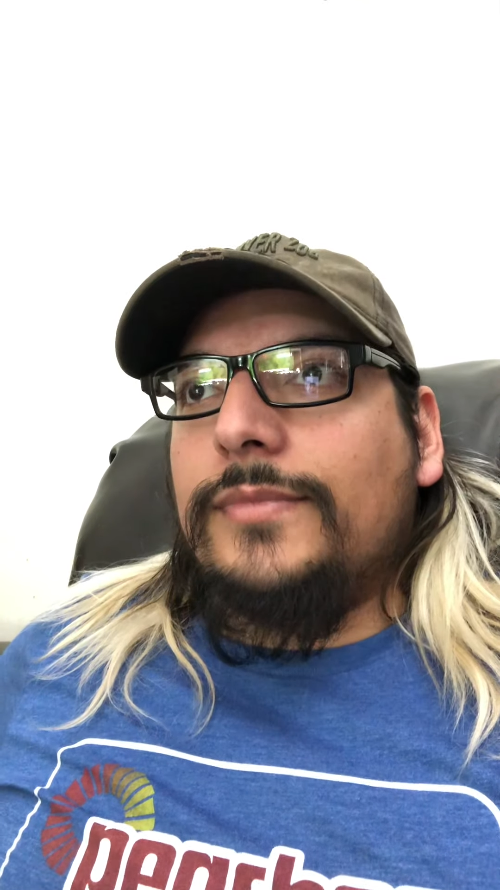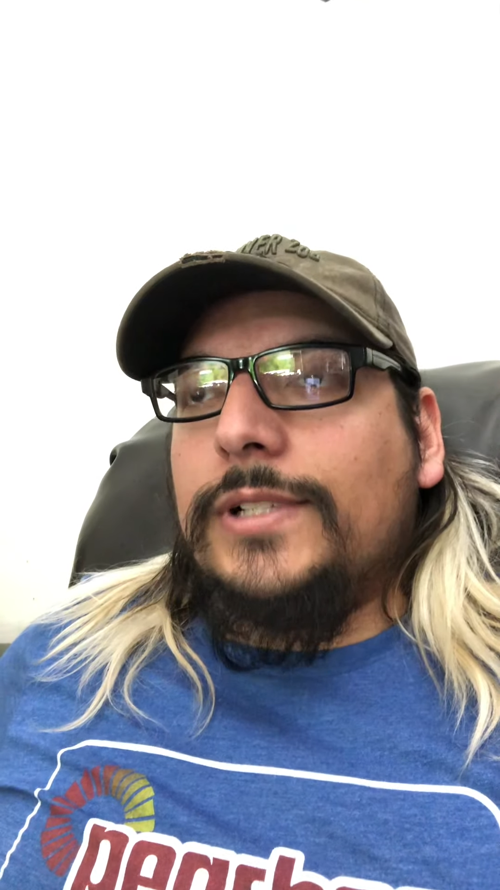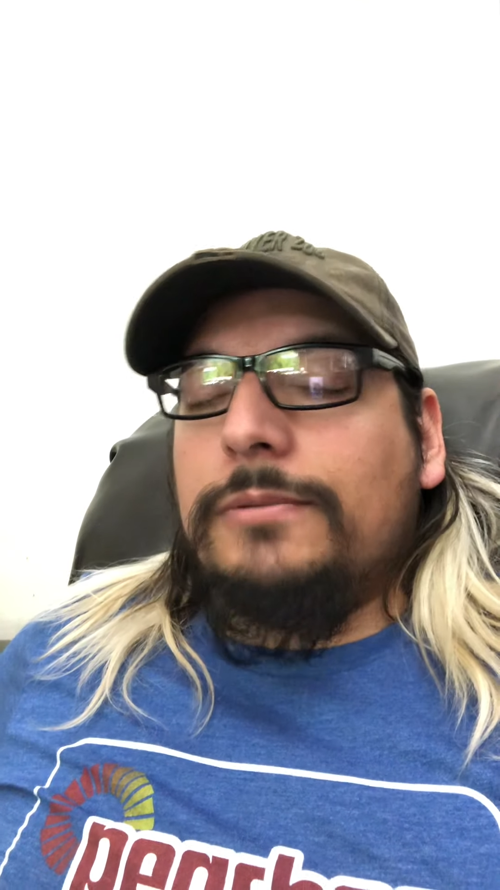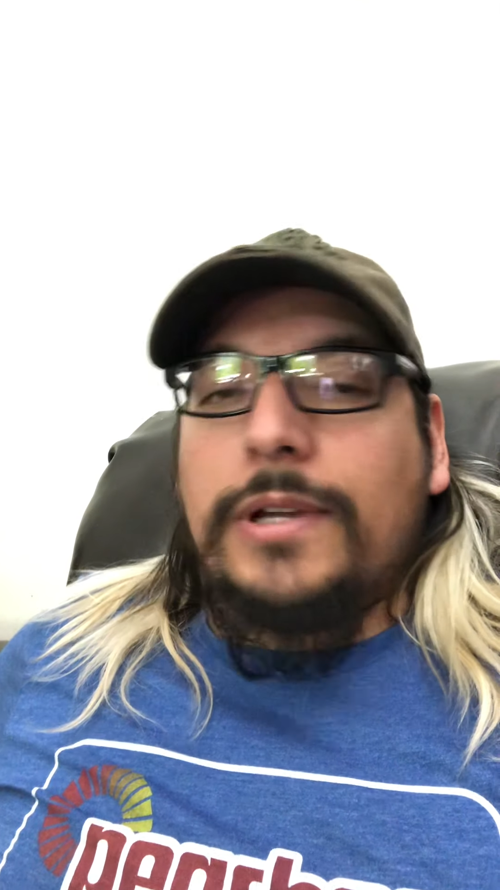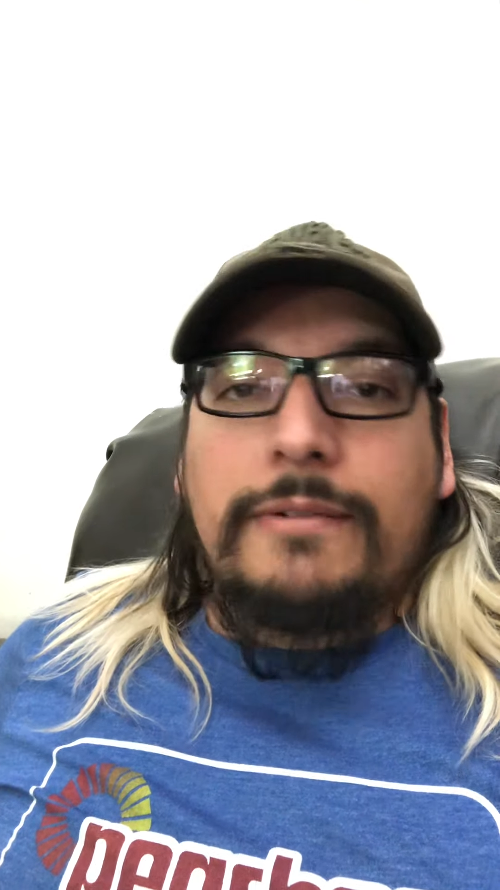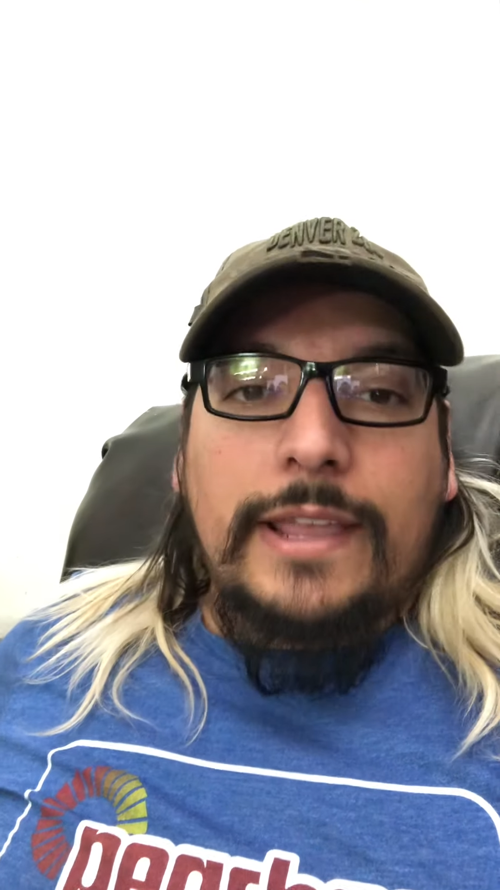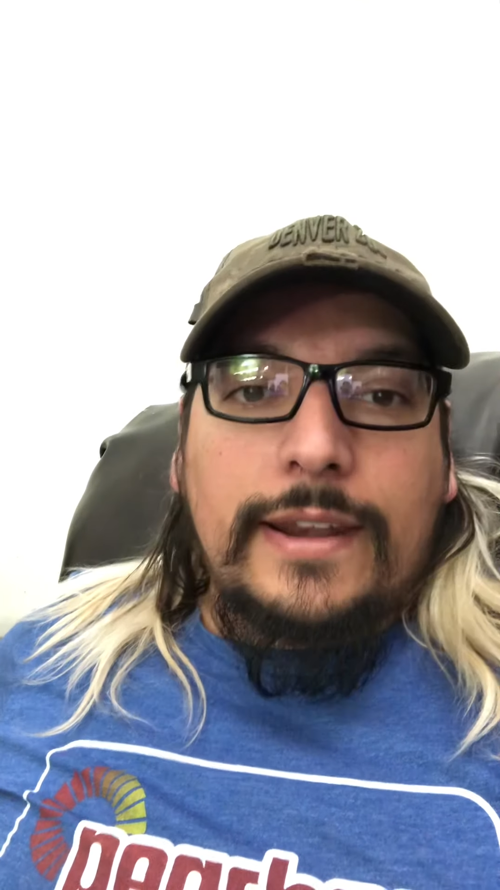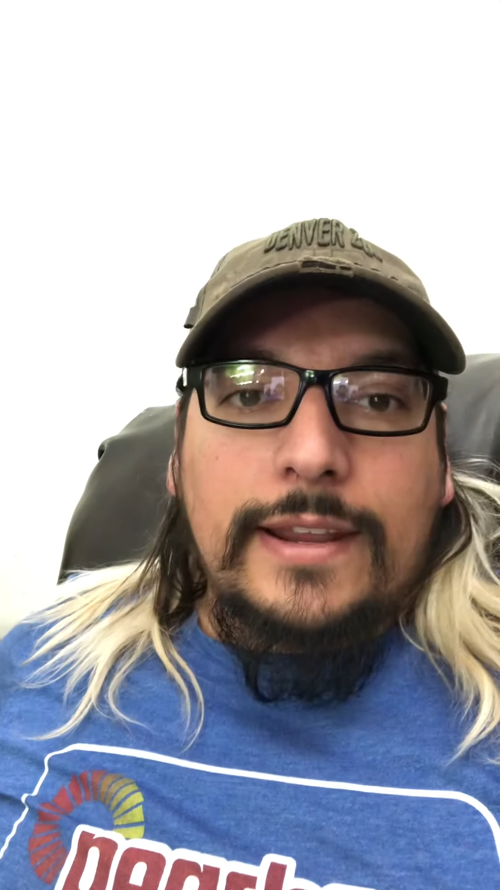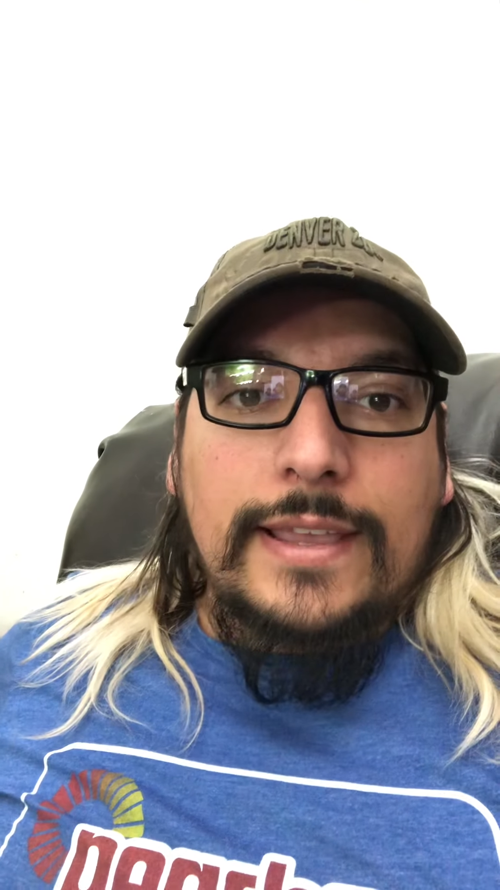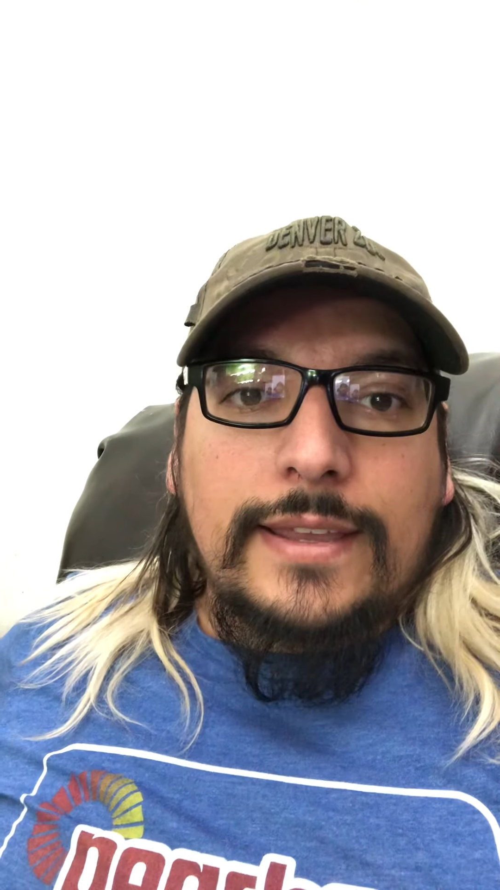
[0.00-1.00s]
what I'm
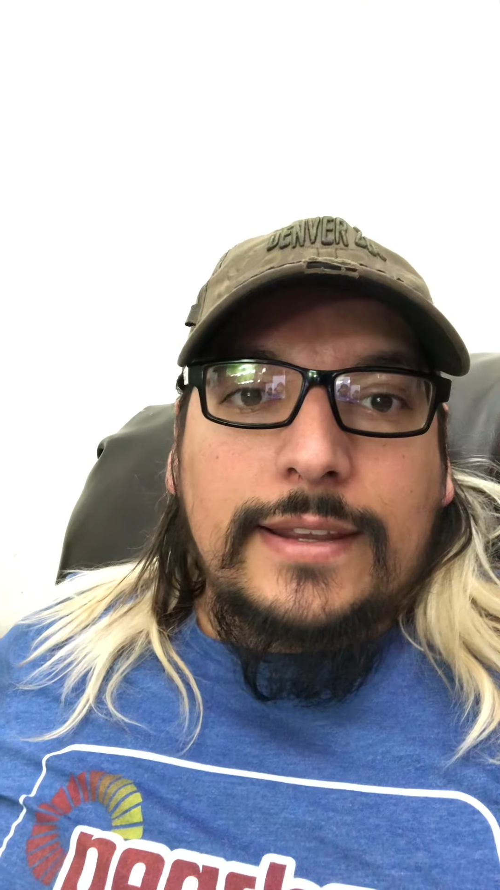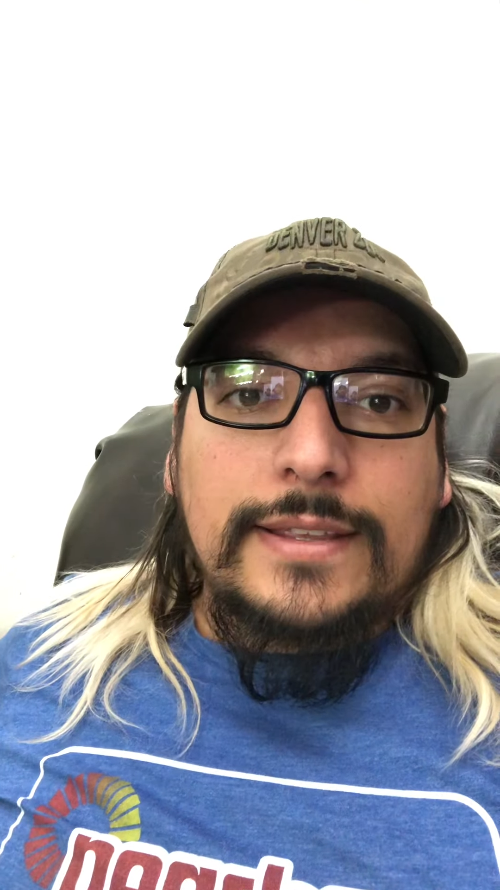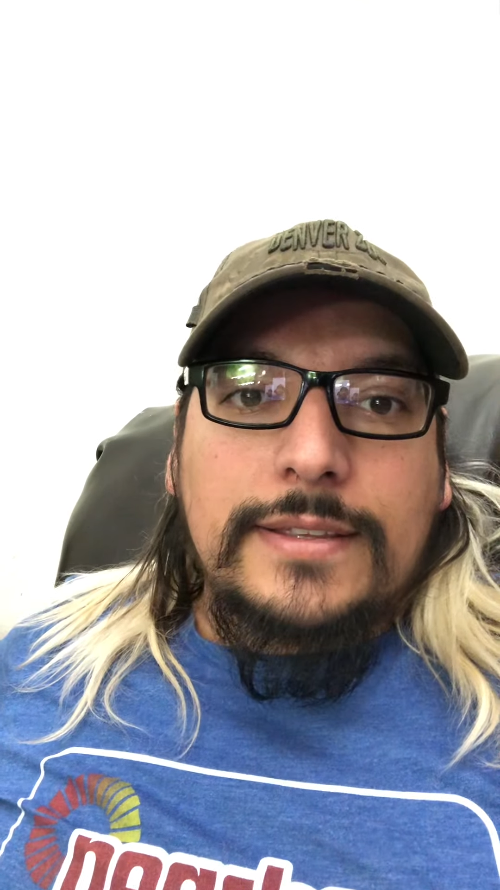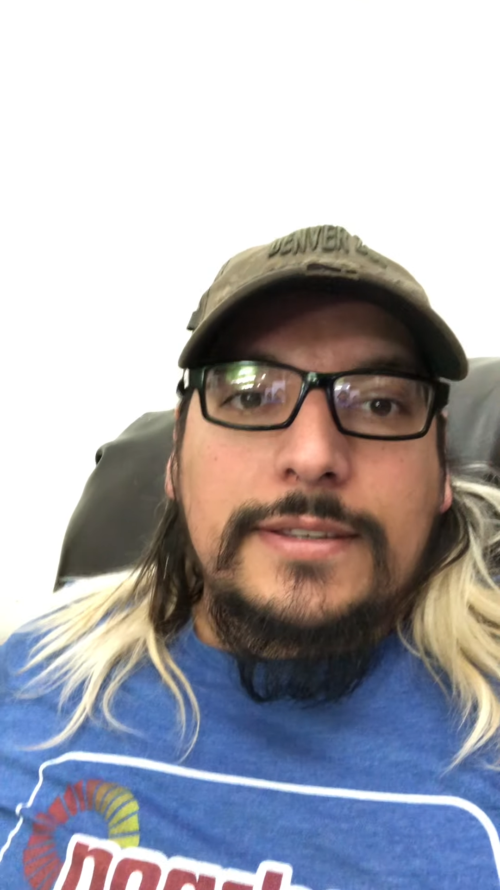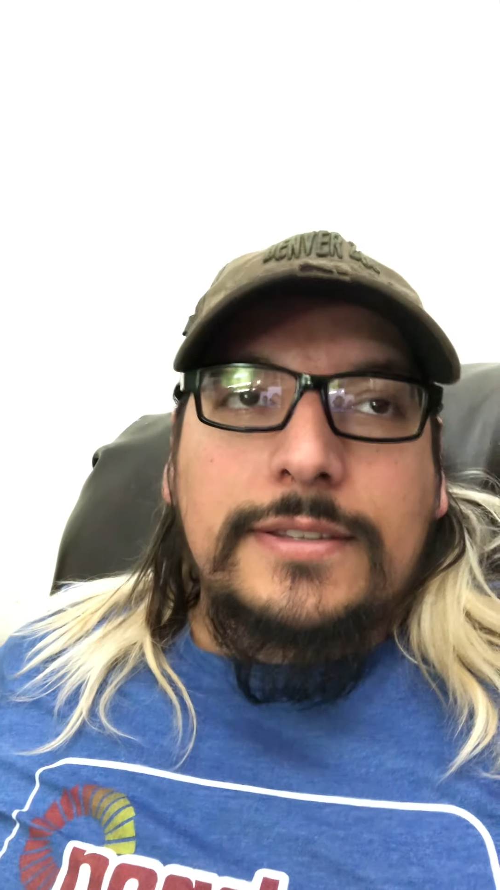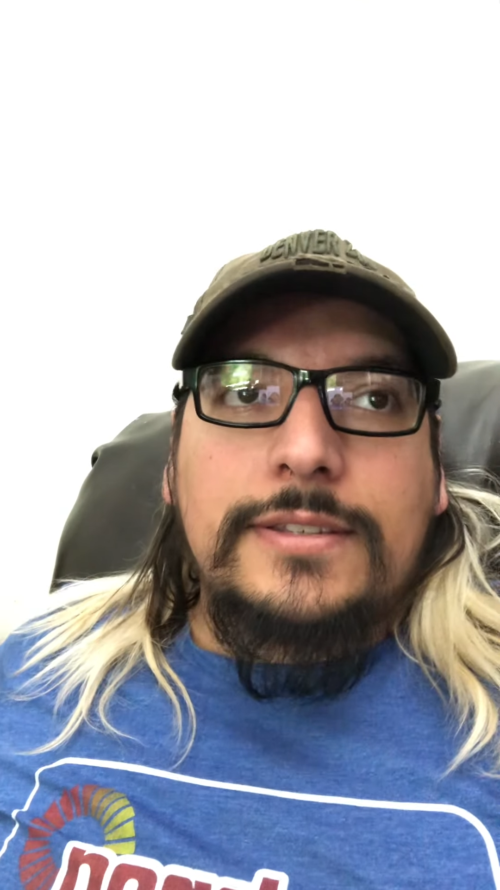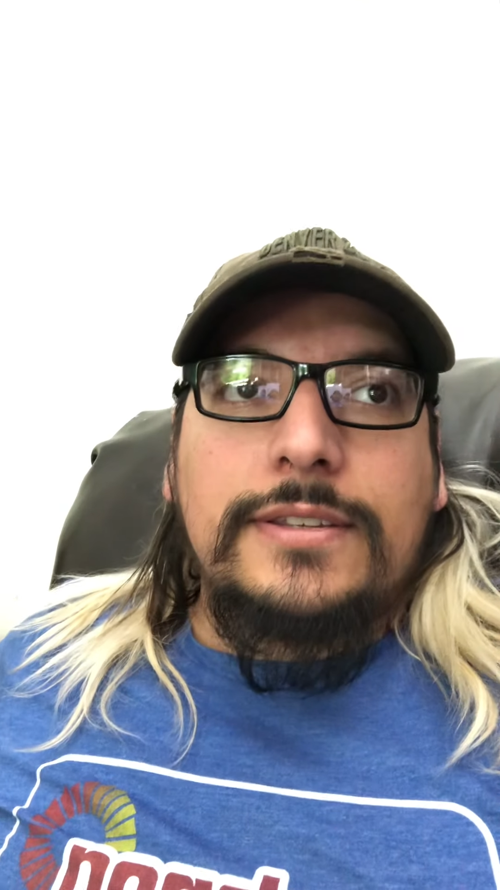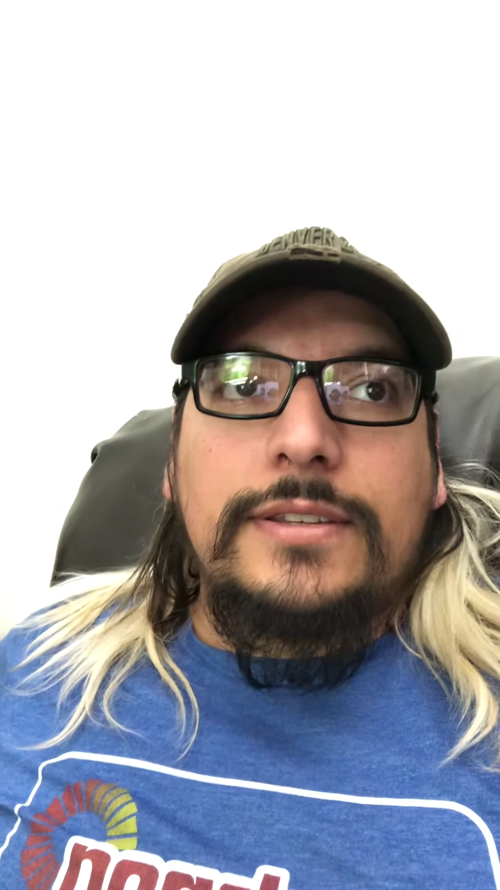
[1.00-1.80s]
getting at is,